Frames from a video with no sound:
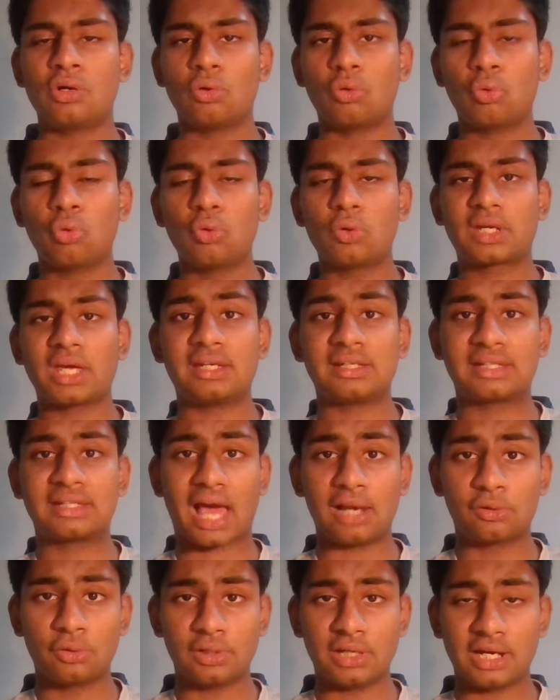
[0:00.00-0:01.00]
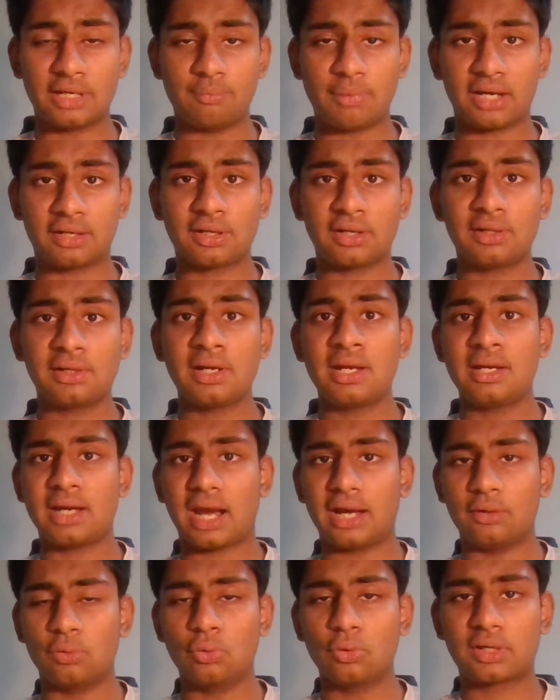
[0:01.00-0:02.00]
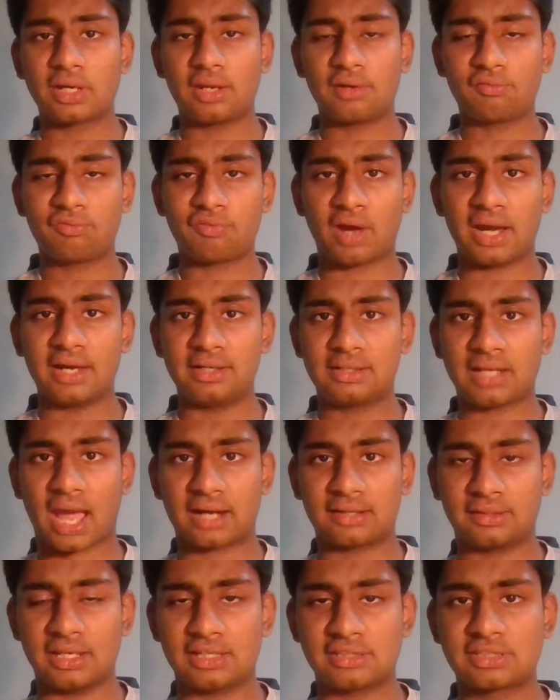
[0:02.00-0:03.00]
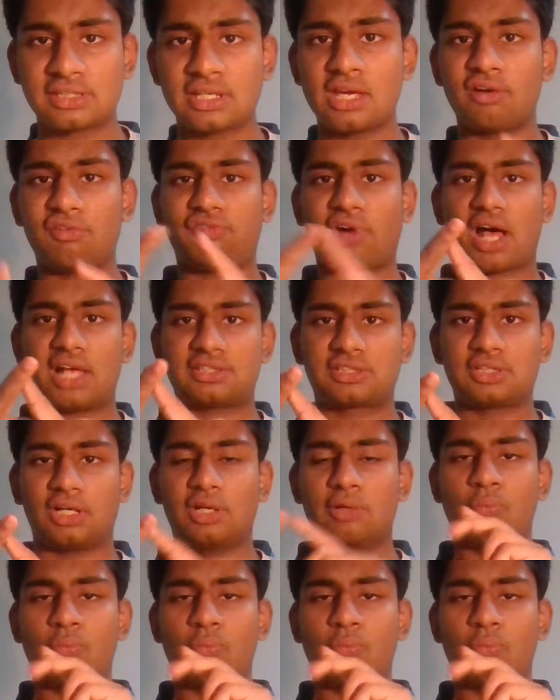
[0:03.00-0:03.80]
who can calculate better and who can find tactics faster,